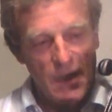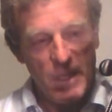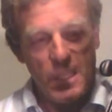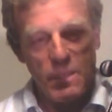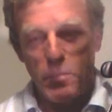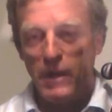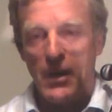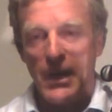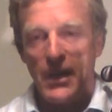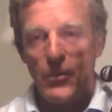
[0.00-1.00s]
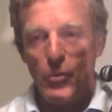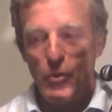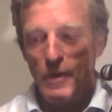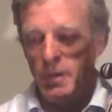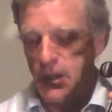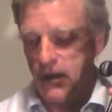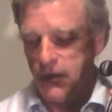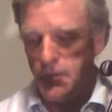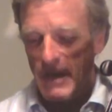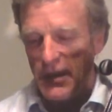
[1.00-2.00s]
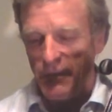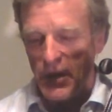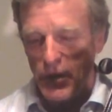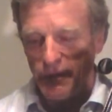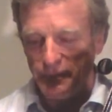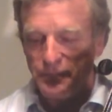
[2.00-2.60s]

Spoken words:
in plier or vice fashion.